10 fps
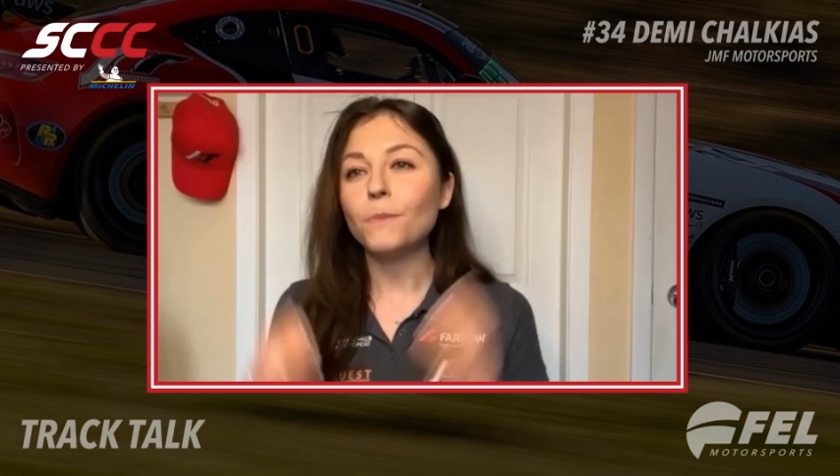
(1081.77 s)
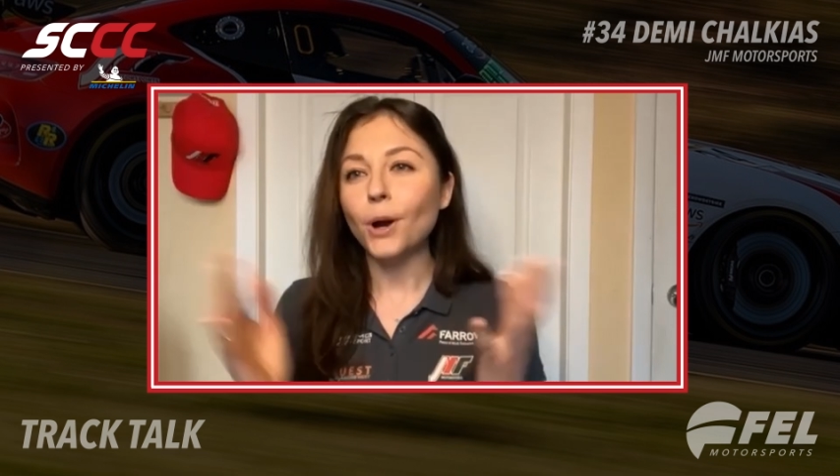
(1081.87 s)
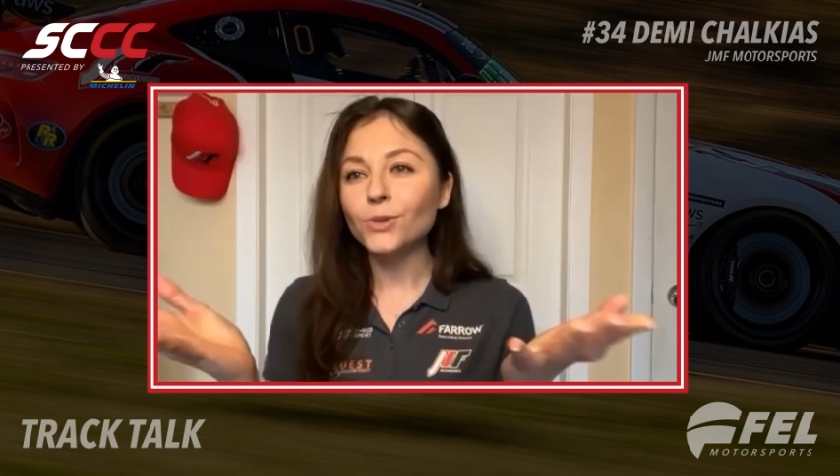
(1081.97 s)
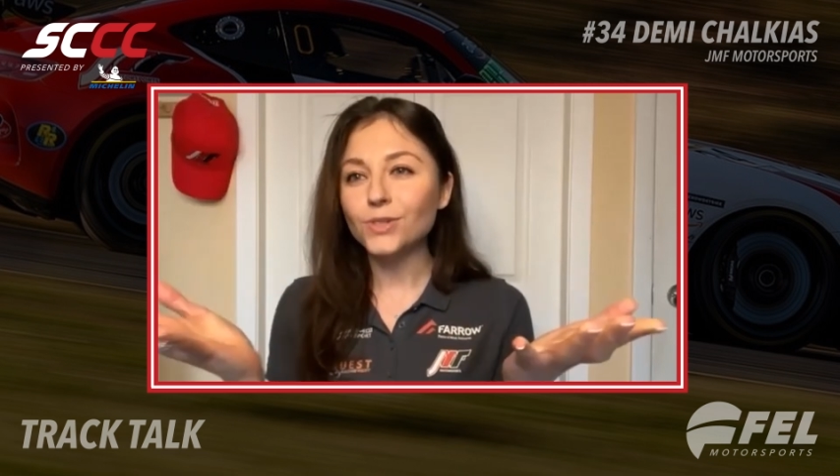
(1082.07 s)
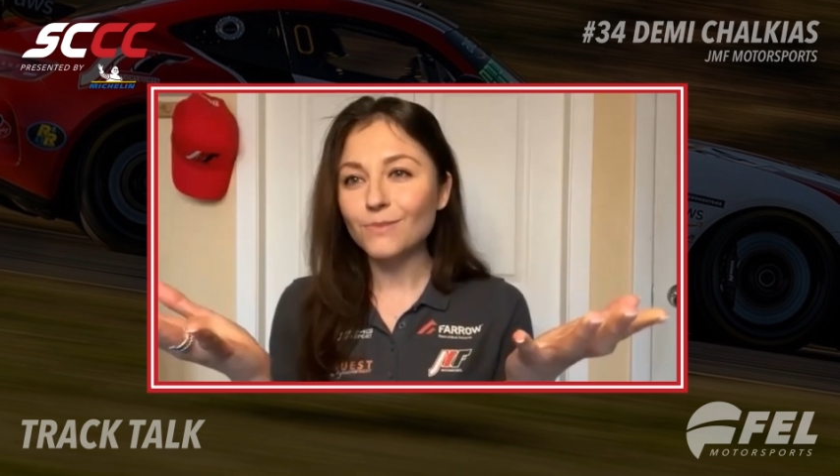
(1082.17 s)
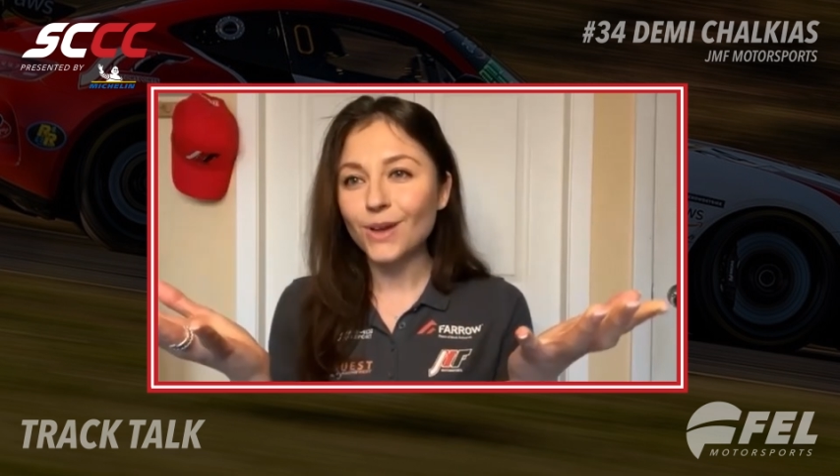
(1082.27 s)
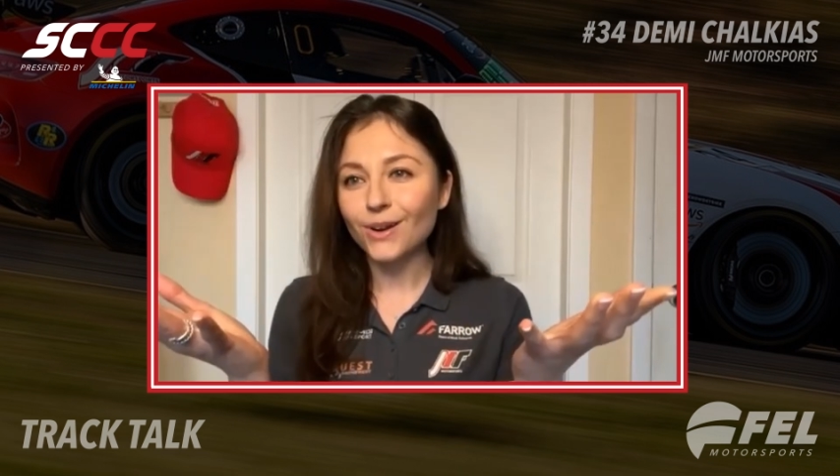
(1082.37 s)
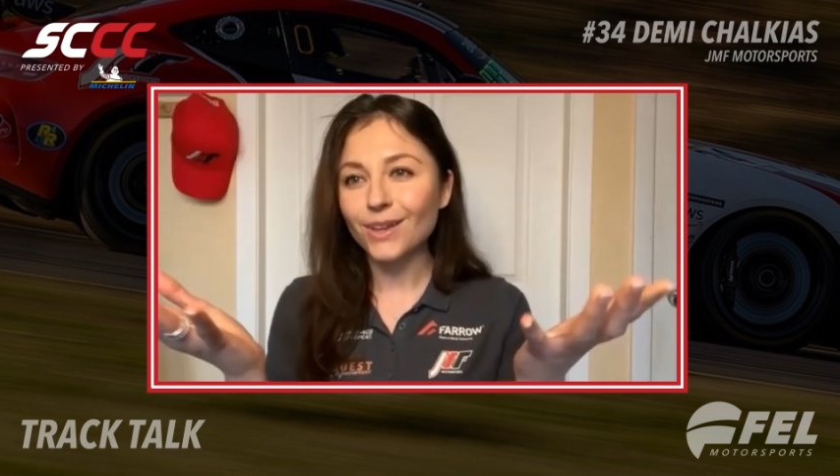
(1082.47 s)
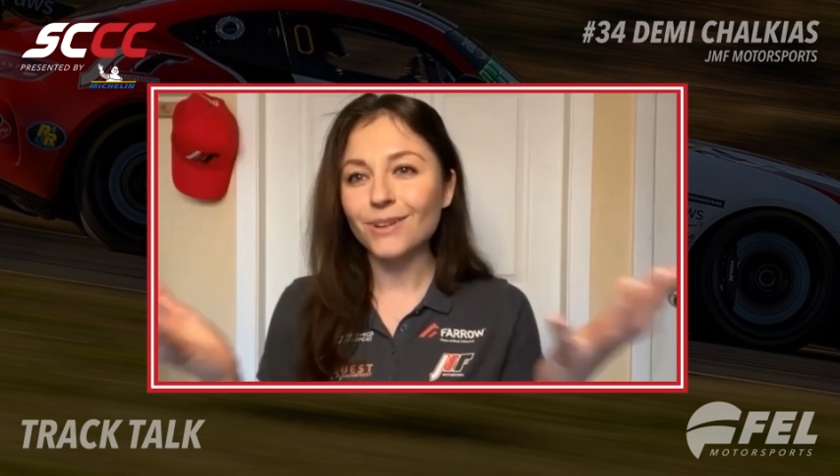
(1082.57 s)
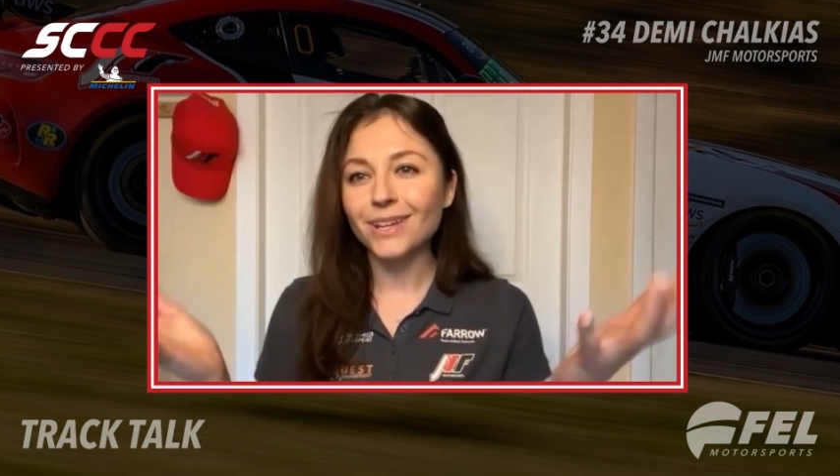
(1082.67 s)
post about
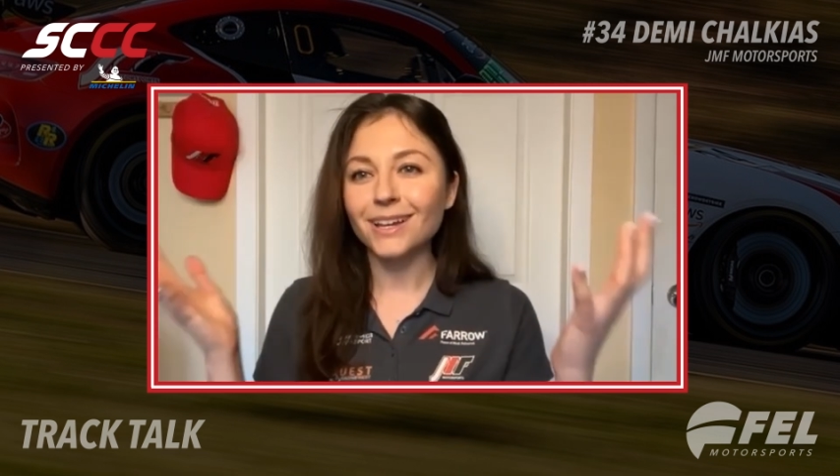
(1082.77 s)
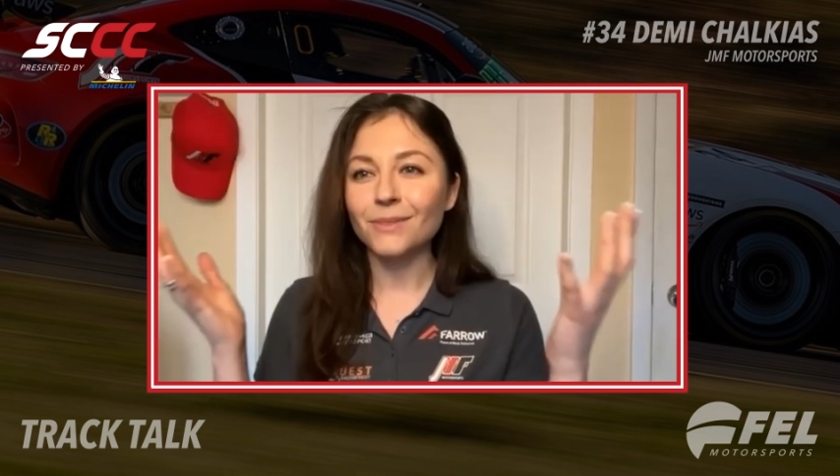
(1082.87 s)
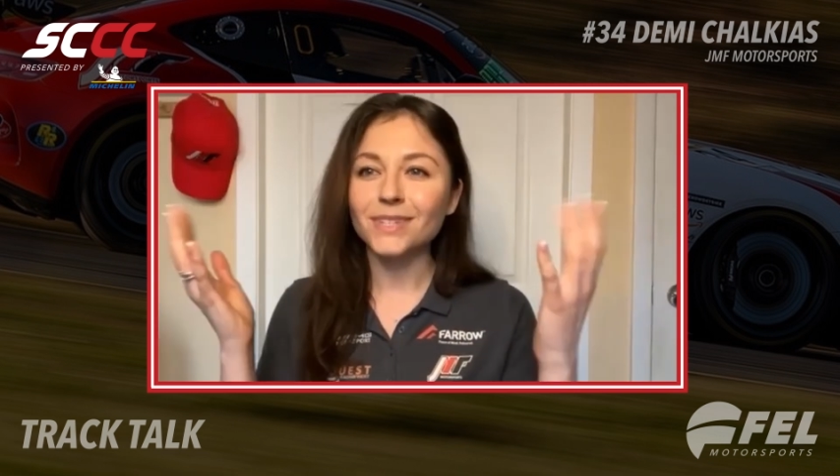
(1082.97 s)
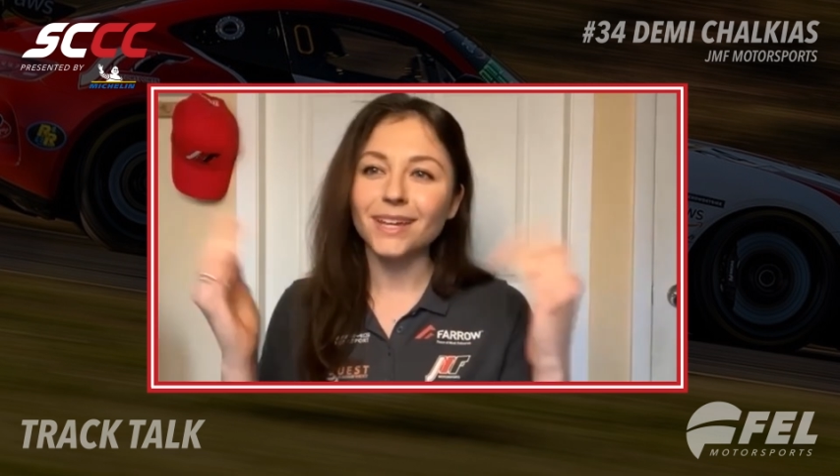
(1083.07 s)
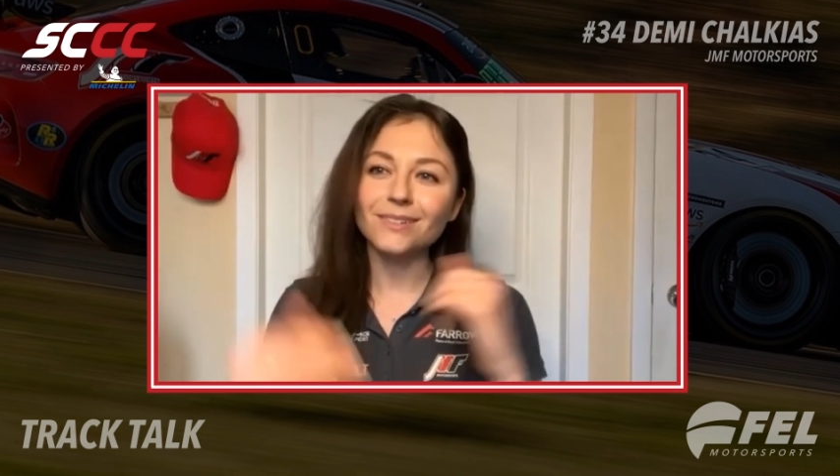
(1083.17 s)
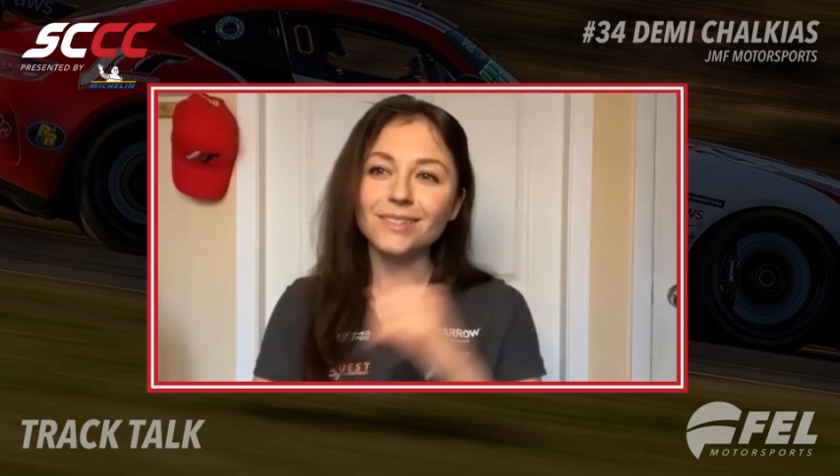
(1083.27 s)
it when it comes out.